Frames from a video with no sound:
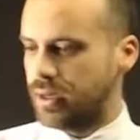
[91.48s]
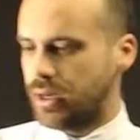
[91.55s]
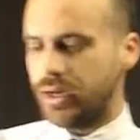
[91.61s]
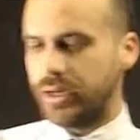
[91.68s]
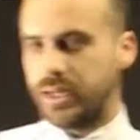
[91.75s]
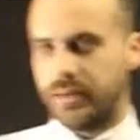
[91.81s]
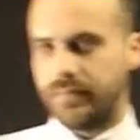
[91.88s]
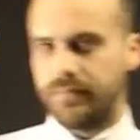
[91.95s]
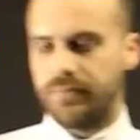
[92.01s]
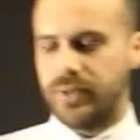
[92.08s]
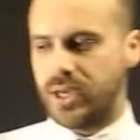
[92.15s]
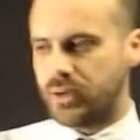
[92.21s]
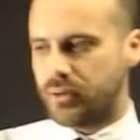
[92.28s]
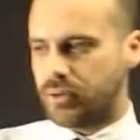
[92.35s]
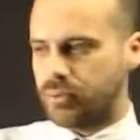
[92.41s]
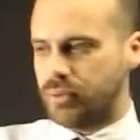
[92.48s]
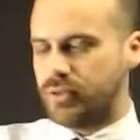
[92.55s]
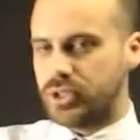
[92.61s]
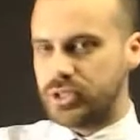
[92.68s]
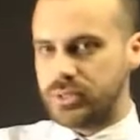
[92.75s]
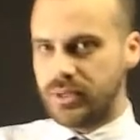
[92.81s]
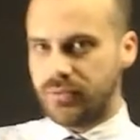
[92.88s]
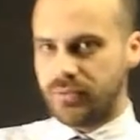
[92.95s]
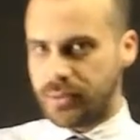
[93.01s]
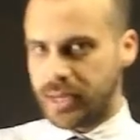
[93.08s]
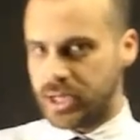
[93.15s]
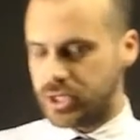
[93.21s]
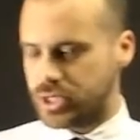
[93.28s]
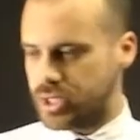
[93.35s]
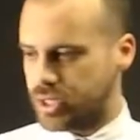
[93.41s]
Okay, now we've got some
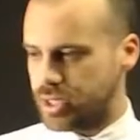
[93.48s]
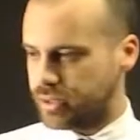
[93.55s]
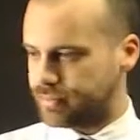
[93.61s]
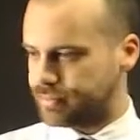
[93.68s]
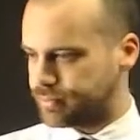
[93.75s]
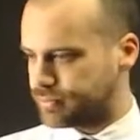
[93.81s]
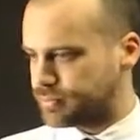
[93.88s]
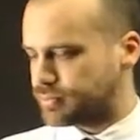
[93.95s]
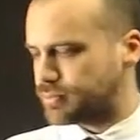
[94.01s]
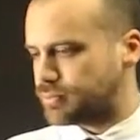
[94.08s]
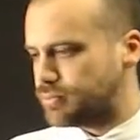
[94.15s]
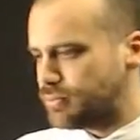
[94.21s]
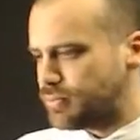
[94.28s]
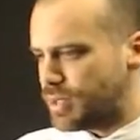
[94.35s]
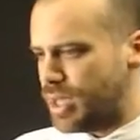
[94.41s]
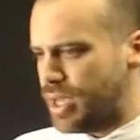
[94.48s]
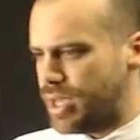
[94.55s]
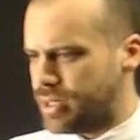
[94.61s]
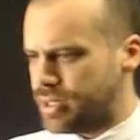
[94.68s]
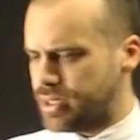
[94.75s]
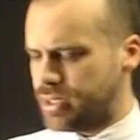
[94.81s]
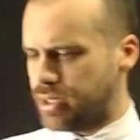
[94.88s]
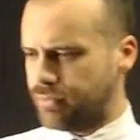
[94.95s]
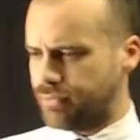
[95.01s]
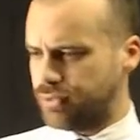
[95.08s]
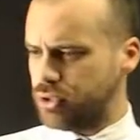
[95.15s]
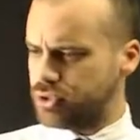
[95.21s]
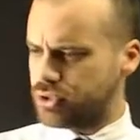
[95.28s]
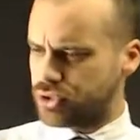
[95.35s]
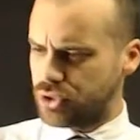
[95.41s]
information here, and I've
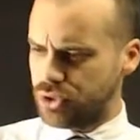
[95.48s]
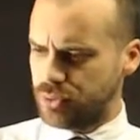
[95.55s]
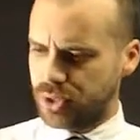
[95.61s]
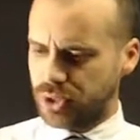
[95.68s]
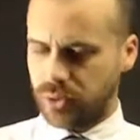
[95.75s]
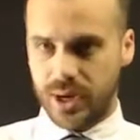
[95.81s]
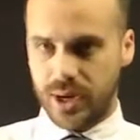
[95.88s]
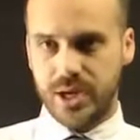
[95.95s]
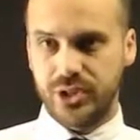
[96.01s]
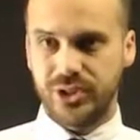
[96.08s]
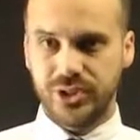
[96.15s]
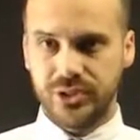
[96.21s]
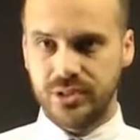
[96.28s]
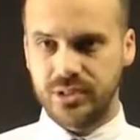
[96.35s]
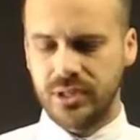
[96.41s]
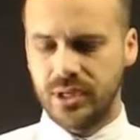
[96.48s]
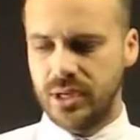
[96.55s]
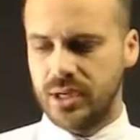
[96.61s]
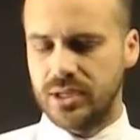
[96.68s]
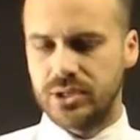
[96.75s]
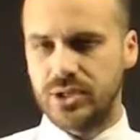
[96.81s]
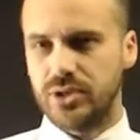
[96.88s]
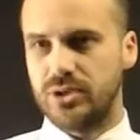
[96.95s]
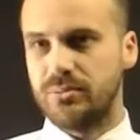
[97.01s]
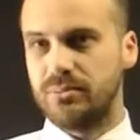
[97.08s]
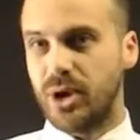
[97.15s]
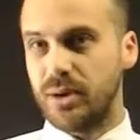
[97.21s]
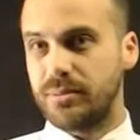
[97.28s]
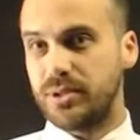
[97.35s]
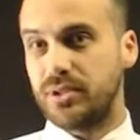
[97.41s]
got two equations. So you
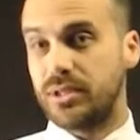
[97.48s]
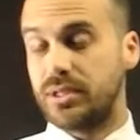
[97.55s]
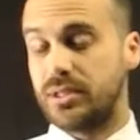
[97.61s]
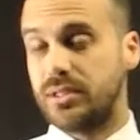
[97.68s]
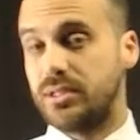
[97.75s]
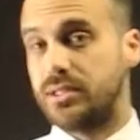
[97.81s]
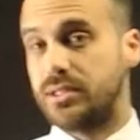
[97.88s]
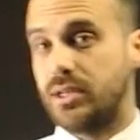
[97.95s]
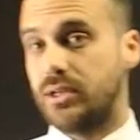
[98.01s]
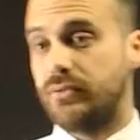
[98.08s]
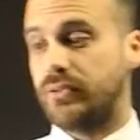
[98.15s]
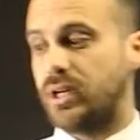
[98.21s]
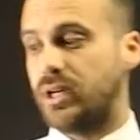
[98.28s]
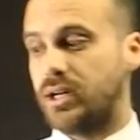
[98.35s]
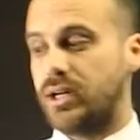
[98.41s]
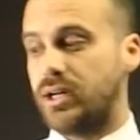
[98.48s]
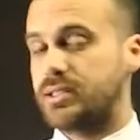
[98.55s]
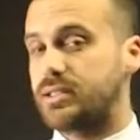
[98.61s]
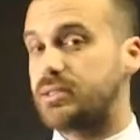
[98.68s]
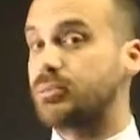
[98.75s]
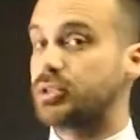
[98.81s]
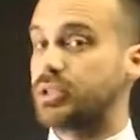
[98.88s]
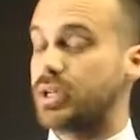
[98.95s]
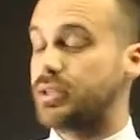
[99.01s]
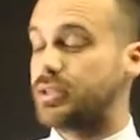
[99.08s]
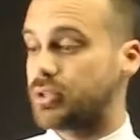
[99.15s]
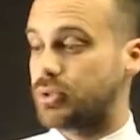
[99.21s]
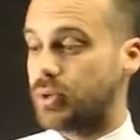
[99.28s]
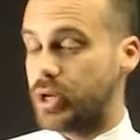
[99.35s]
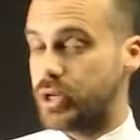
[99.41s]
might be thinking to yourself, ah, simultaneous
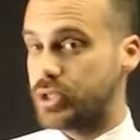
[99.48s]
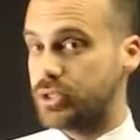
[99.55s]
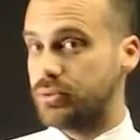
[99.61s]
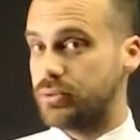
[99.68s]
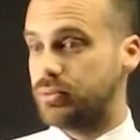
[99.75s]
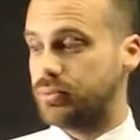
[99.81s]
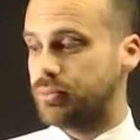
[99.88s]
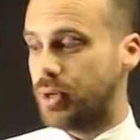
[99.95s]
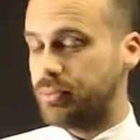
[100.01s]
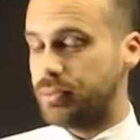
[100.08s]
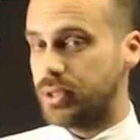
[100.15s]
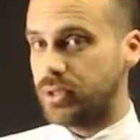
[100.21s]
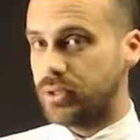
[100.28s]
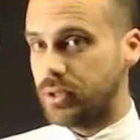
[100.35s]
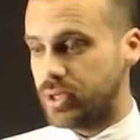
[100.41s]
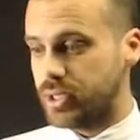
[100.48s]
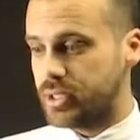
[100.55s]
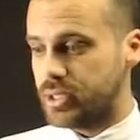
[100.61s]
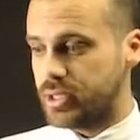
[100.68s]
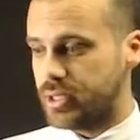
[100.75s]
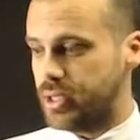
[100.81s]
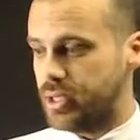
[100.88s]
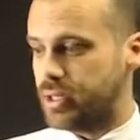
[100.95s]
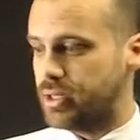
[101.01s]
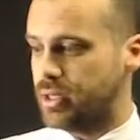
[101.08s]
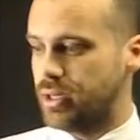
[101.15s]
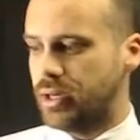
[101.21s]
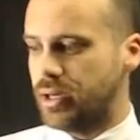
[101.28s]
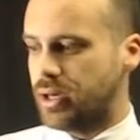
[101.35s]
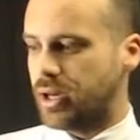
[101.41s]
equation might be an idea here.
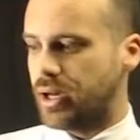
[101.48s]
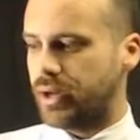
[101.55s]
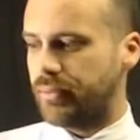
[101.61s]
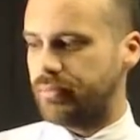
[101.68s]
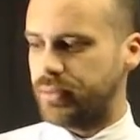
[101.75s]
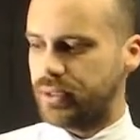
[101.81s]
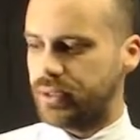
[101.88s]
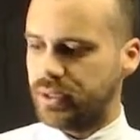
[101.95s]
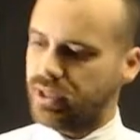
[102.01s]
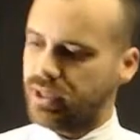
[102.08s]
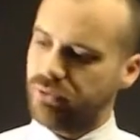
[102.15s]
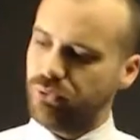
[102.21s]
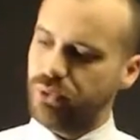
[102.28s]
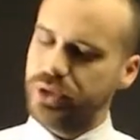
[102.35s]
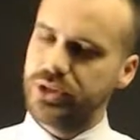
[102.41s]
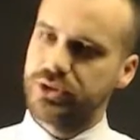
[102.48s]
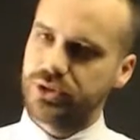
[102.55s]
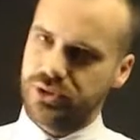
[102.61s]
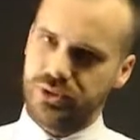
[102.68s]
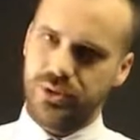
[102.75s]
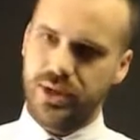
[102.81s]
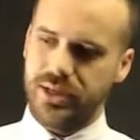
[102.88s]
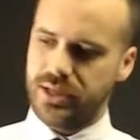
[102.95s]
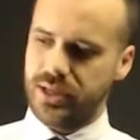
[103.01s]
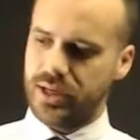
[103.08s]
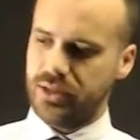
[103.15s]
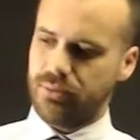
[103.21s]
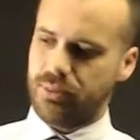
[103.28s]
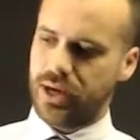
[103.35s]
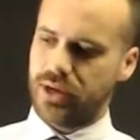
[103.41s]
Um, if we do head down
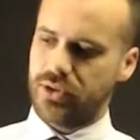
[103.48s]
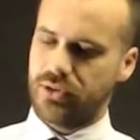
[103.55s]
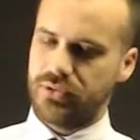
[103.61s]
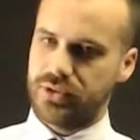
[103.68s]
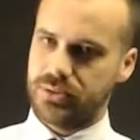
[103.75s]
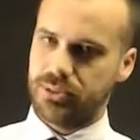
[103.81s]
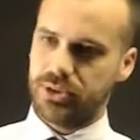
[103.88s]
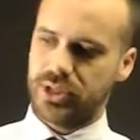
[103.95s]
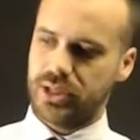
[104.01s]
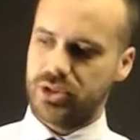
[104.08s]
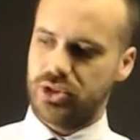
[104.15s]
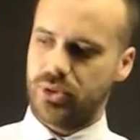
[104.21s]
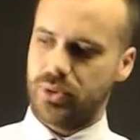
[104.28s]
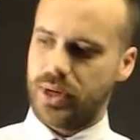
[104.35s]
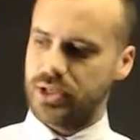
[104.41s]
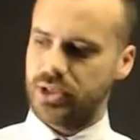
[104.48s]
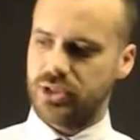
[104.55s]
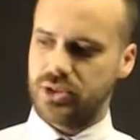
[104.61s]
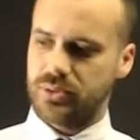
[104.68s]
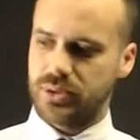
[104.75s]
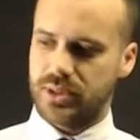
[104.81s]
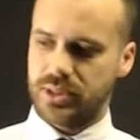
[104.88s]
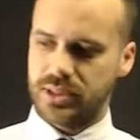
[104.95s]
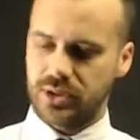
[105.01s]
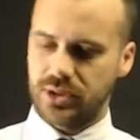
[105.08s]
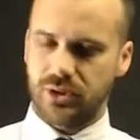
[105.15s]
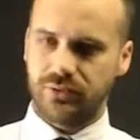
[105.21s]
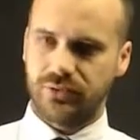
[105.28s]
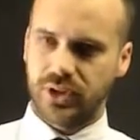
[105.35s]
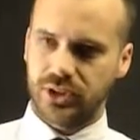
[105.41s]
the path of simultaneous equations with these
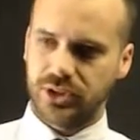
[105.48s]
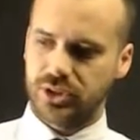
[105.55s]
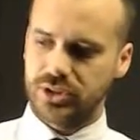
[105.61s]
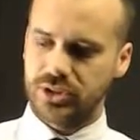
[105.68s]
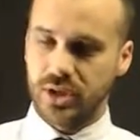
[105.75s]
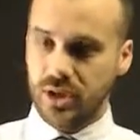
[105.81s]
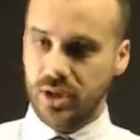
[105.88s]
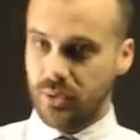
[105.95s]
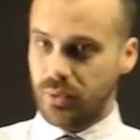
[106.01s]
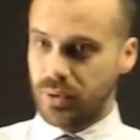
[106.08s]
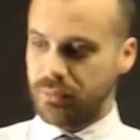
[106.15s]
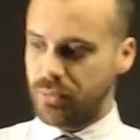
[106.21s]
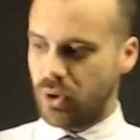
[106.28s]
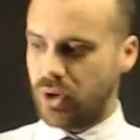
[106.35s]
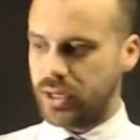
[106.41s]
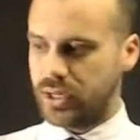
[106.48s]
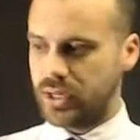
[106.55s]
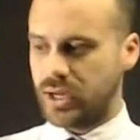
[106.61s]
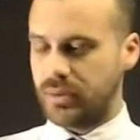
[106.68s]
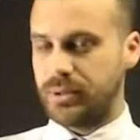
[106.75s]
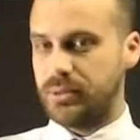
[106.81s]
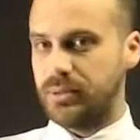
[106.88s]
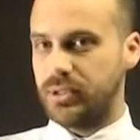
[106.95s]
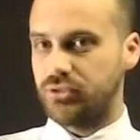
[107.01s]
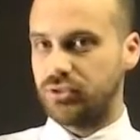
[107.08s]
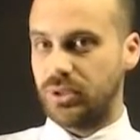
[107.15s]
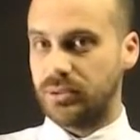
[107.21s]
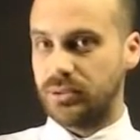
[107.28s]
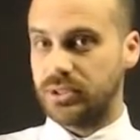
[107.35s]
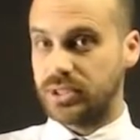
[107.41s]
log functions, we might end up in a bit of
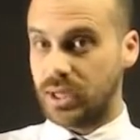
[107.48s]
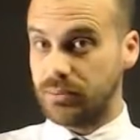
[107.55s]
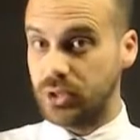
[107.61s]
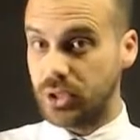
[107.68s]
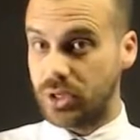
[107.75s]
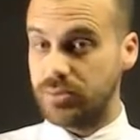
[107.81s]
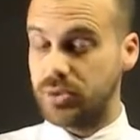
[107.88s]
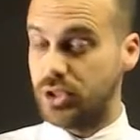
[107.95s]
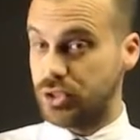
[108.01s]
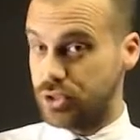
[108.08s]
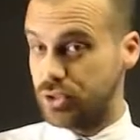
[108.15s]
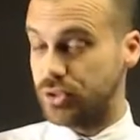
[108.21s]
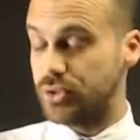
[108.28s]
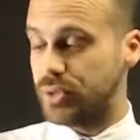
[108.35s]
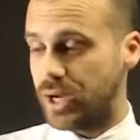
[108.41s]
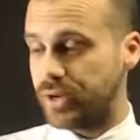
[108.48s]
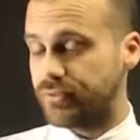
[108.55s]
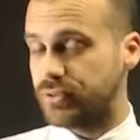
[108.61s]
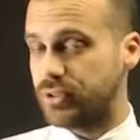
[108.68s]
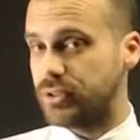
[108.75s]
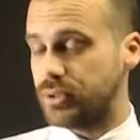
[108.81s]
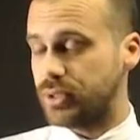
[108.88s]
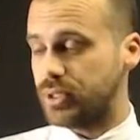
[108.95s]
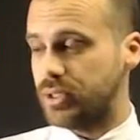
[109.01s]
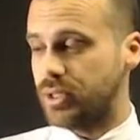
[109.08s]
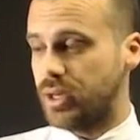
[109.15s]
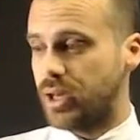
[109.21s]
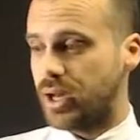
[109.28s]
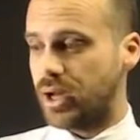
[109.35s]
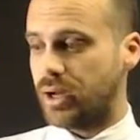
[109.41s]
trouble. Sometimes you do have to do it,
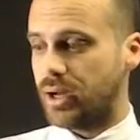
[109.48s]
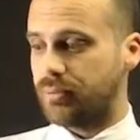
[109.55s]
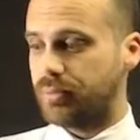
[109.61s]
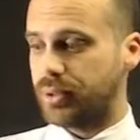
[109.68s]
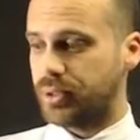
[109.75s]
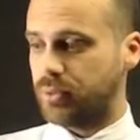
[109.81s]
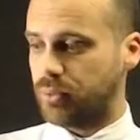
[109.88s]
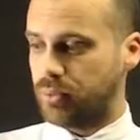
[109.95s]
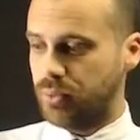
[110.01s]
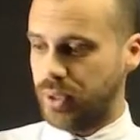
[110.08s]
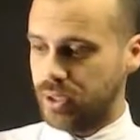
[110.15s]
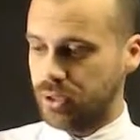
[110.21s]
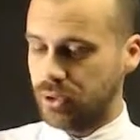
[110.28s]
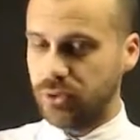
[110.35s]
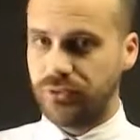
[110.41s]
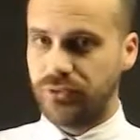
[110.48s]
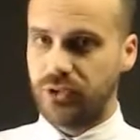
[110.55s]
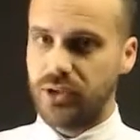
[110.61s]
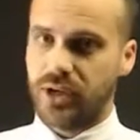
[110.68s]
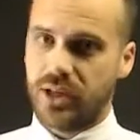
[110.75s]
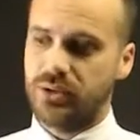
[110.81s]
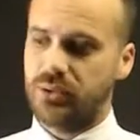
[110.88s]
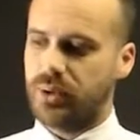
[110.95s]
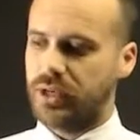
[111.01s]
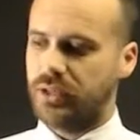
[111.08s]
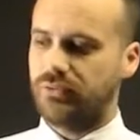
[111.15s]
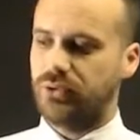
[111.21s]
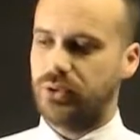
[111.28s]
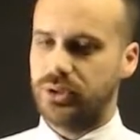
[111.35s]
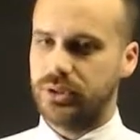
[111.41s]
uh, but we can look for another way
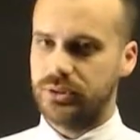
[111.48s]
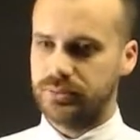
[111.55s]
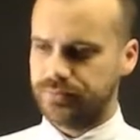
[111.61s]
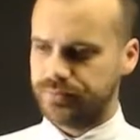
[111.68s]
forward.